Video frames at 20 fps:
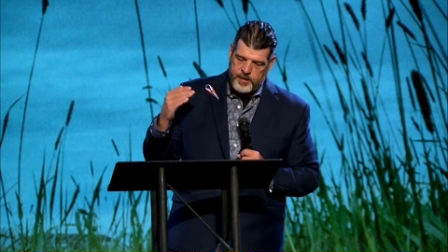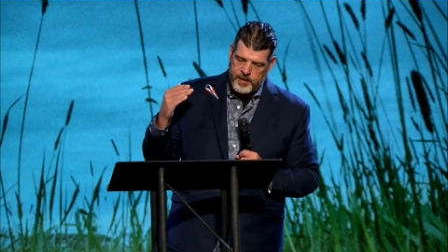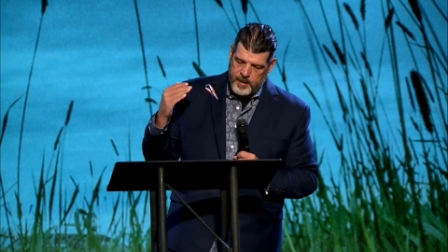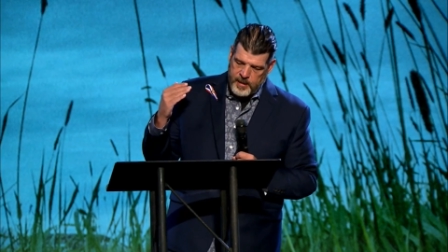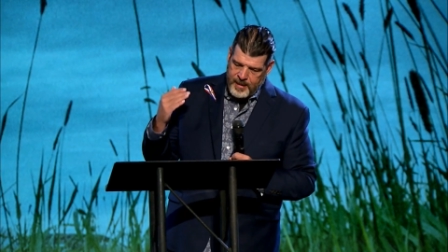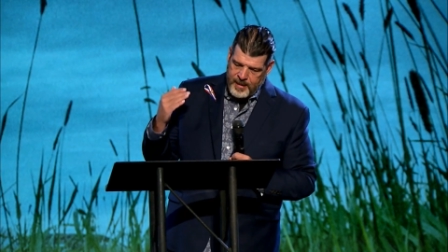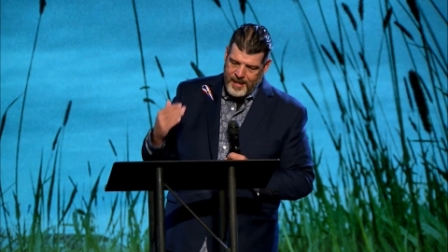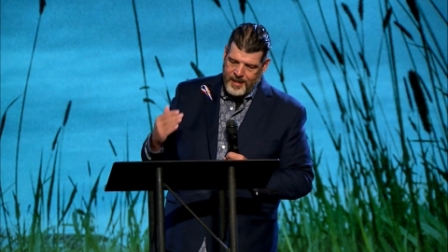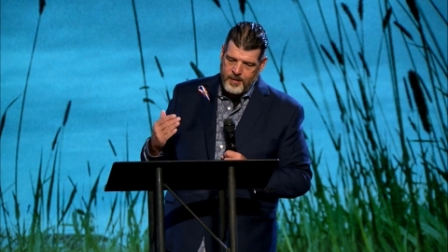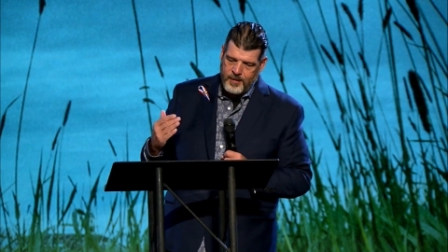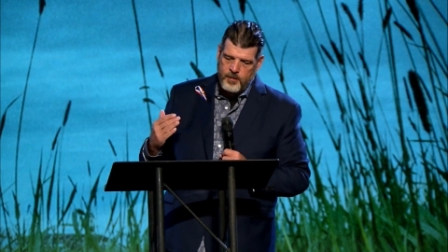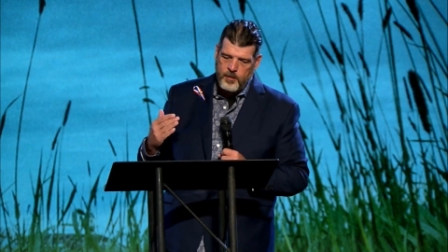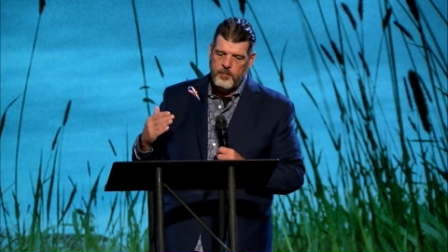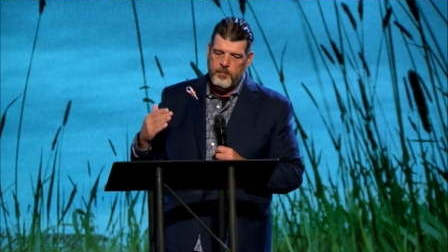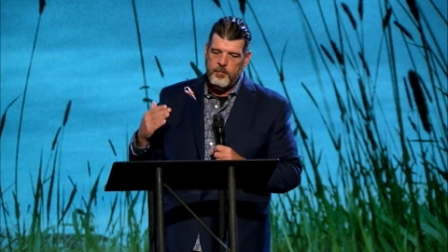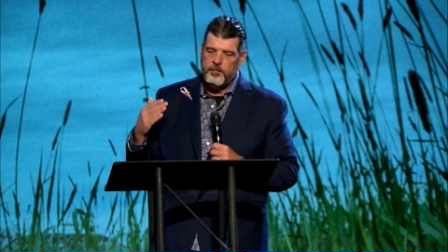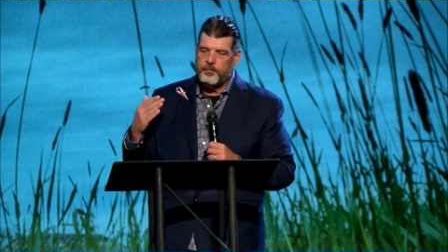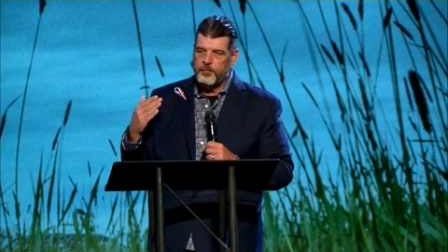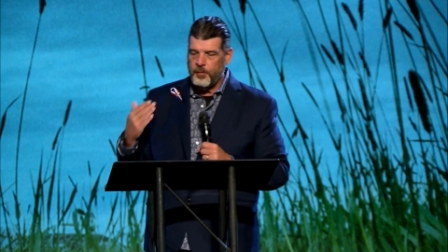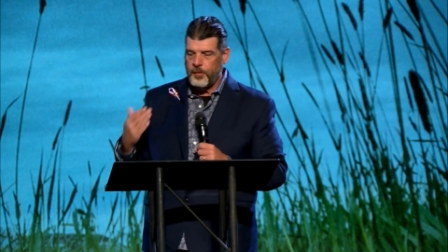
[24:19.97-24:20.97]
a
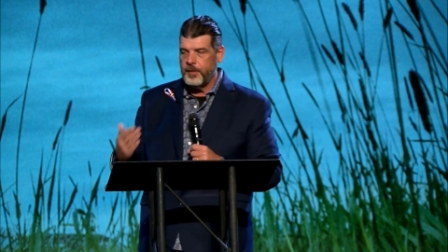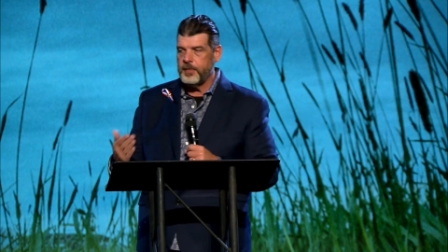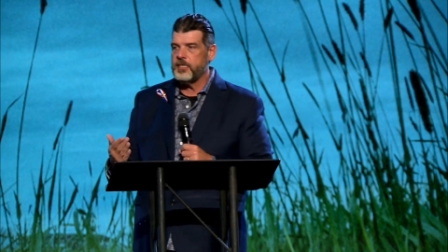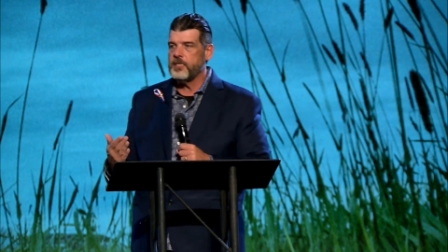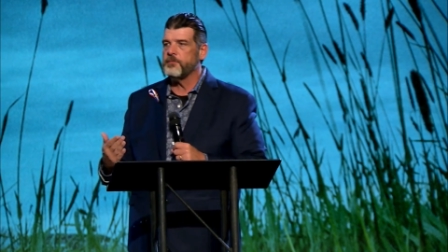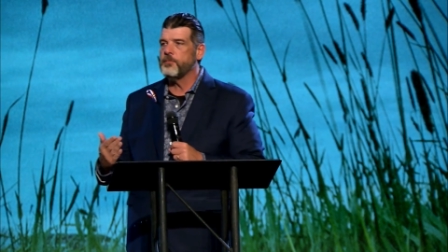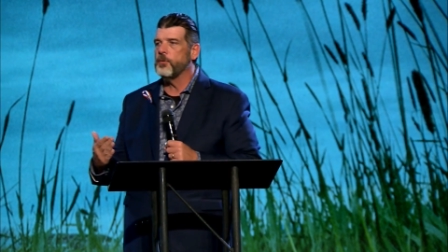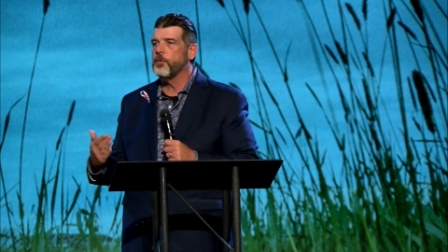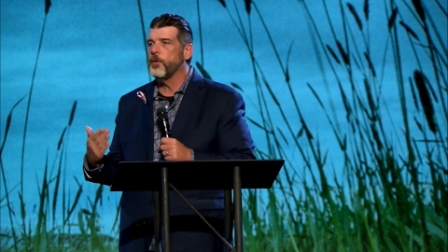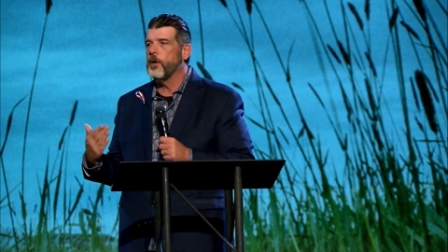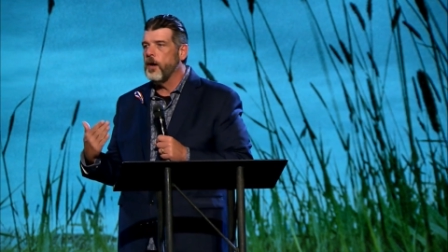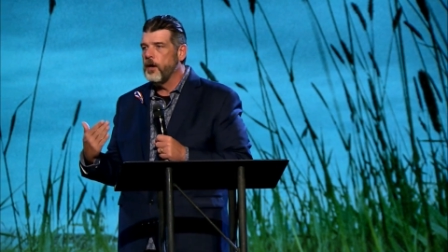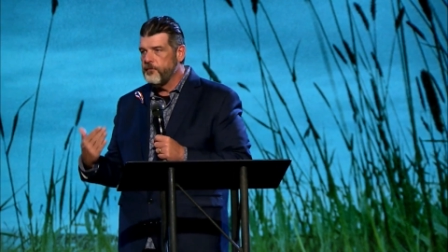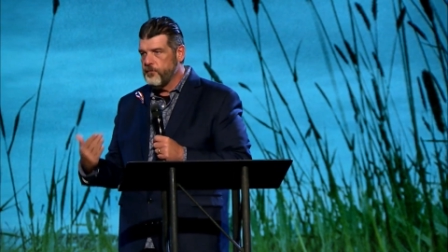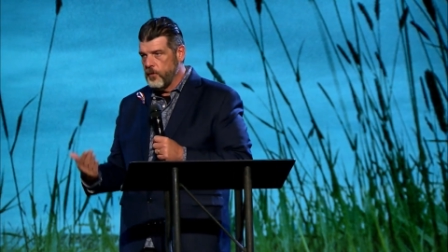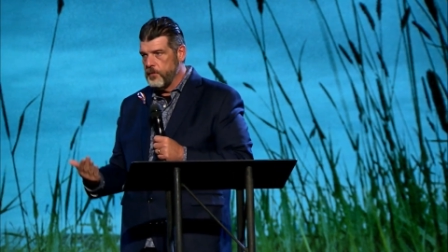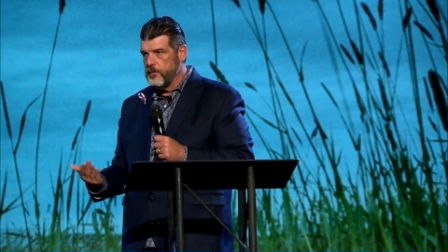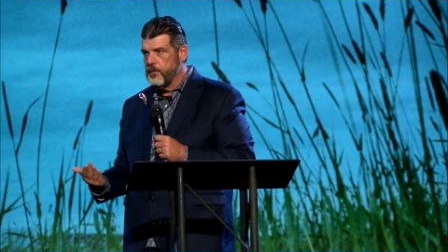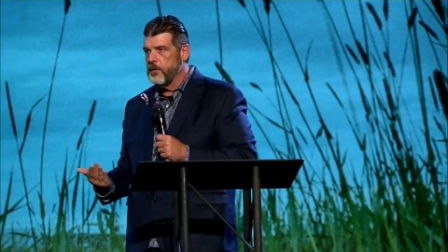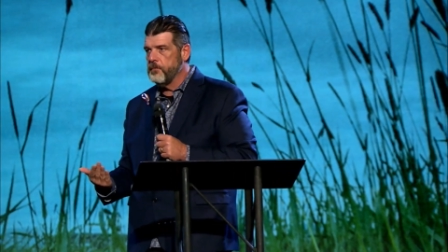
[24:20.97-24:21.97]
kingdom principle of
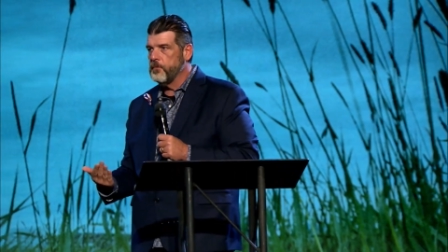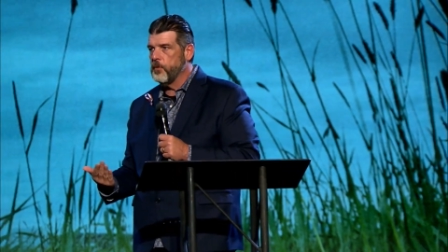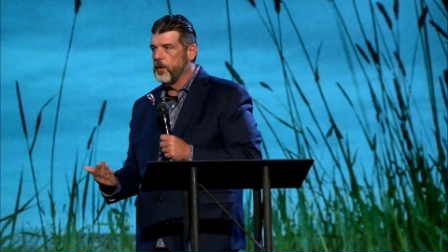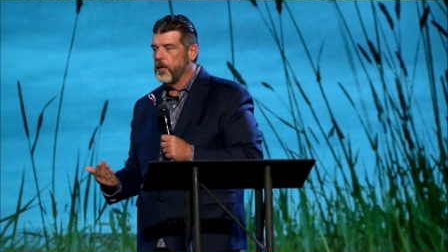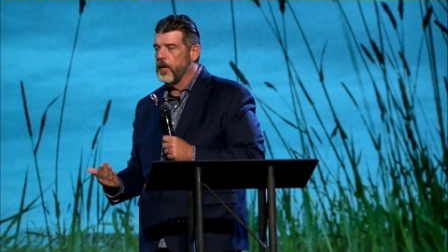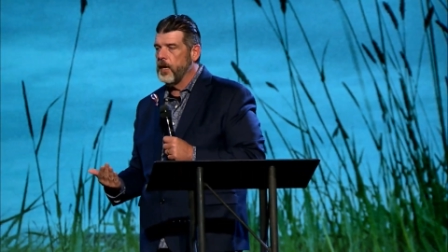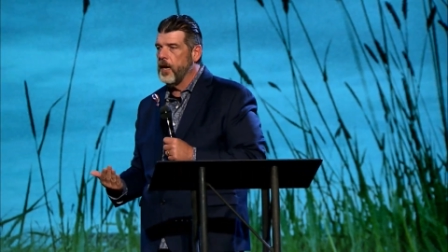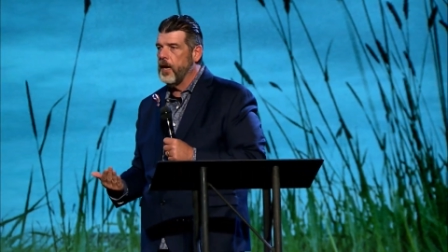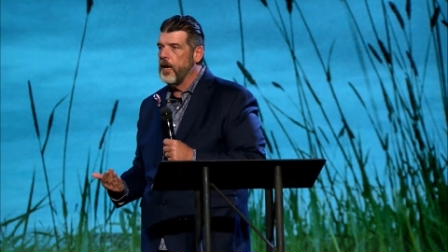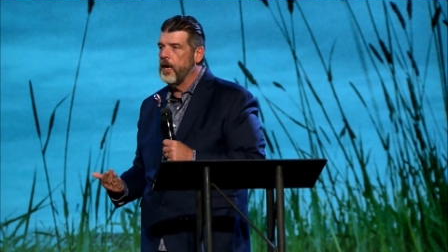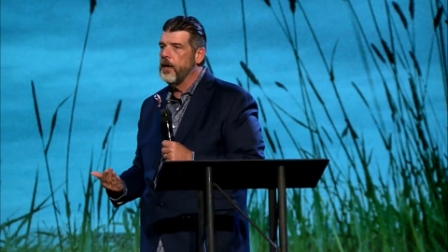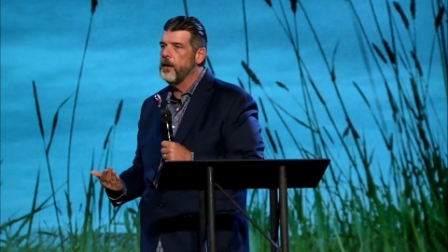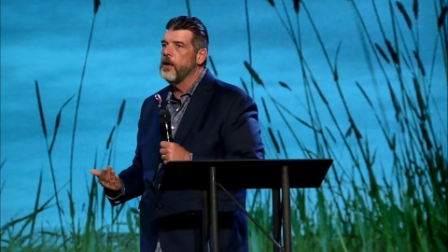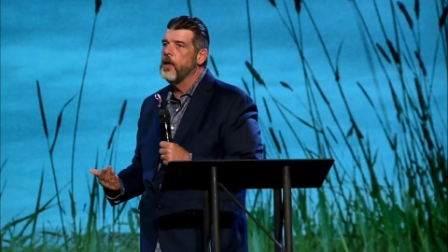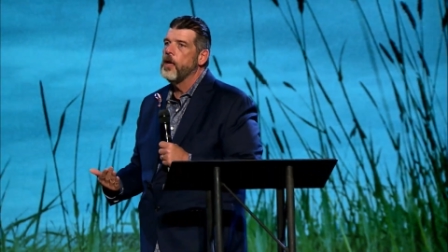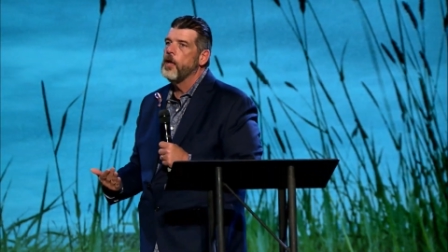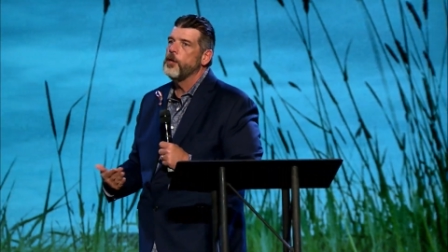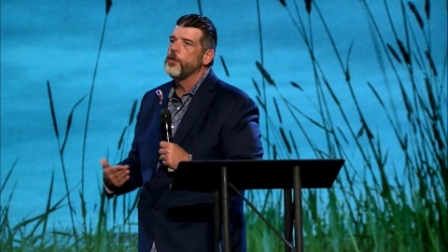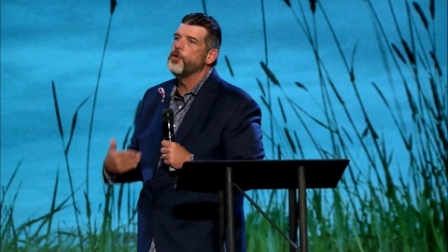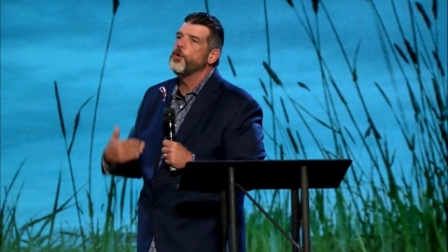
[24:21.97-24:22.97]
remembering. And
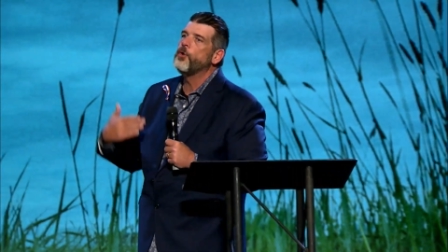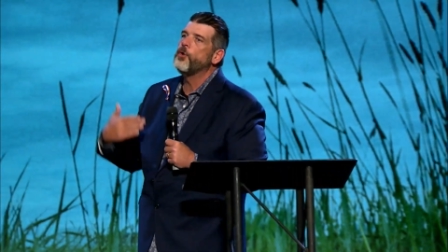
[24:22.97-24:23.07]
you